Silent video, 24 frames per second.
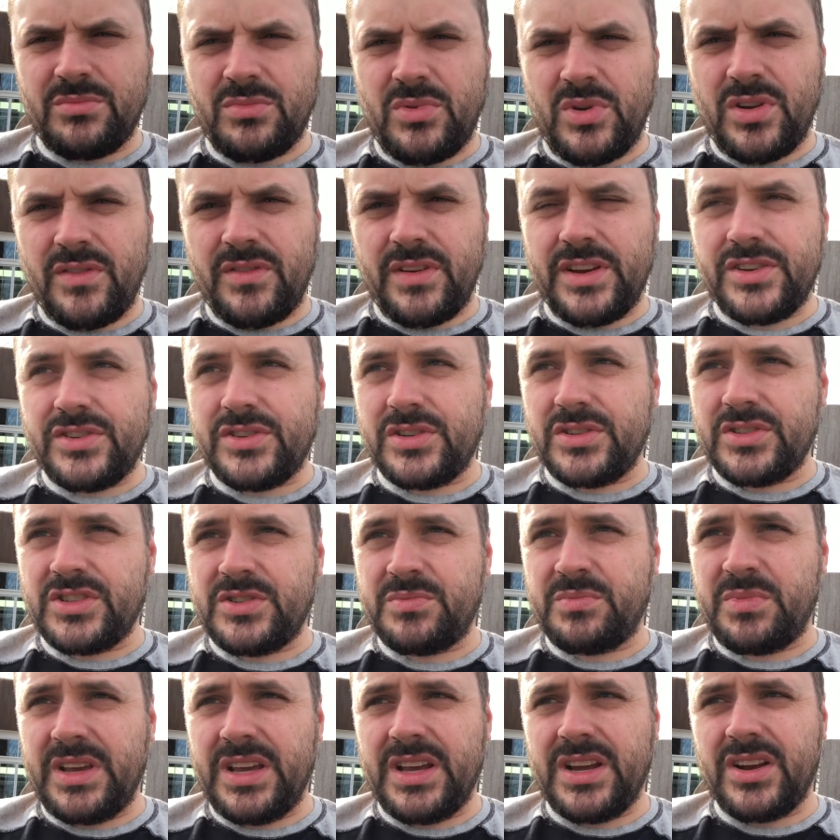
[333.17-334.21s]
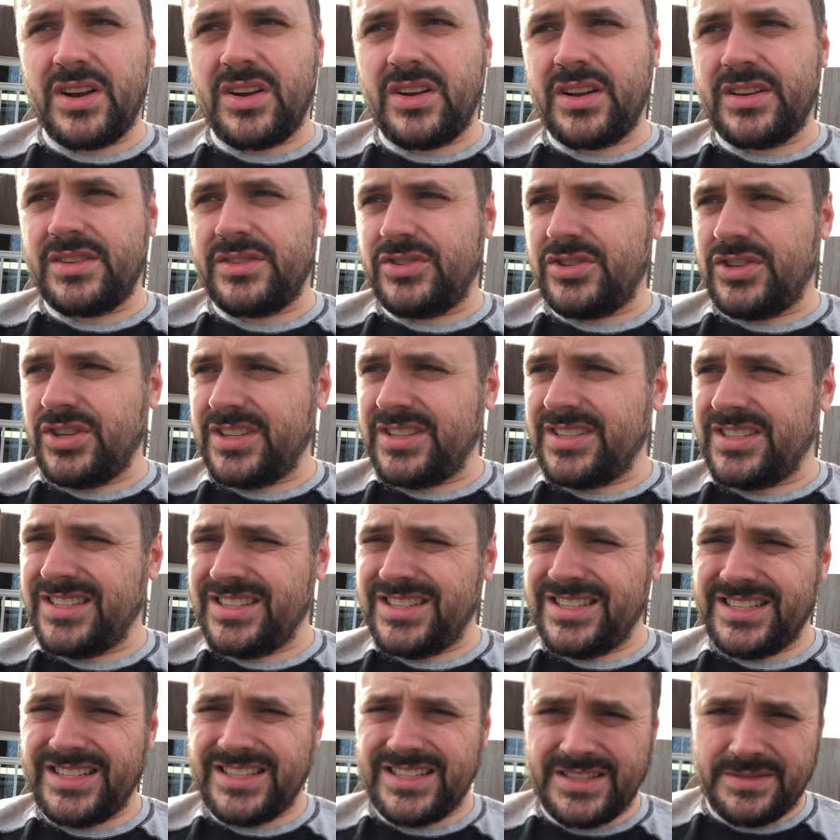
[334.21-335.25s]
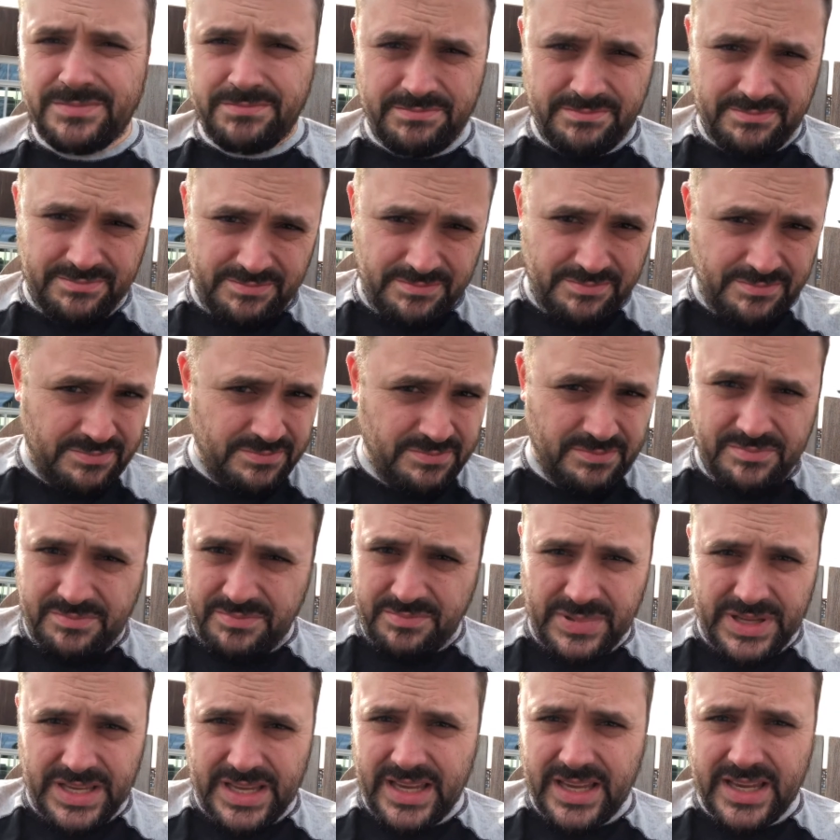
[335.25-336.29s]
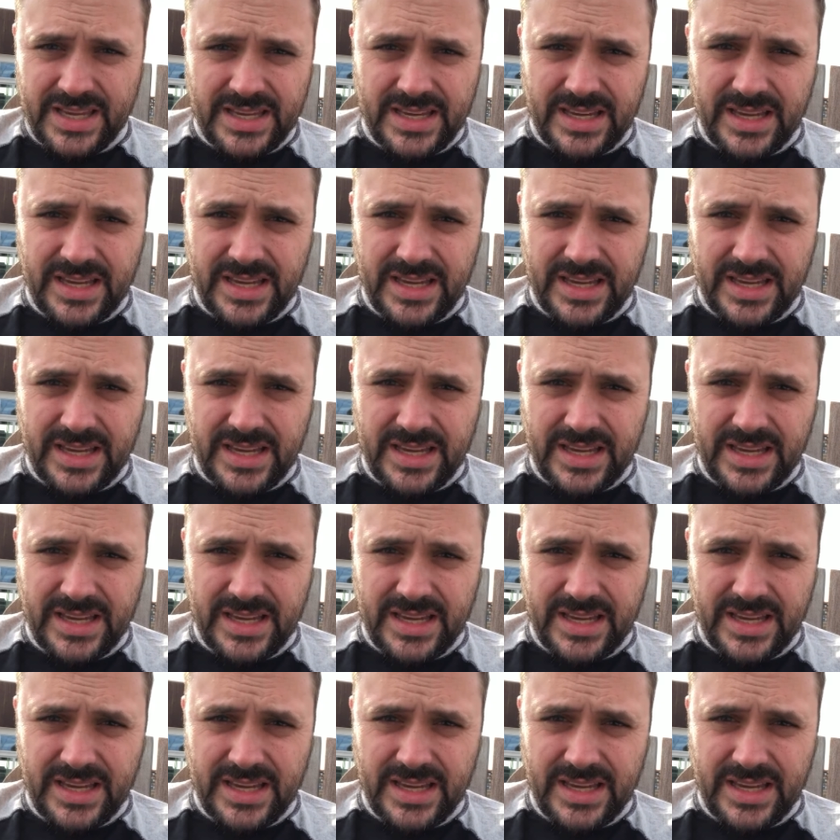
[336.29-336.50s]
motivational speaker and just speak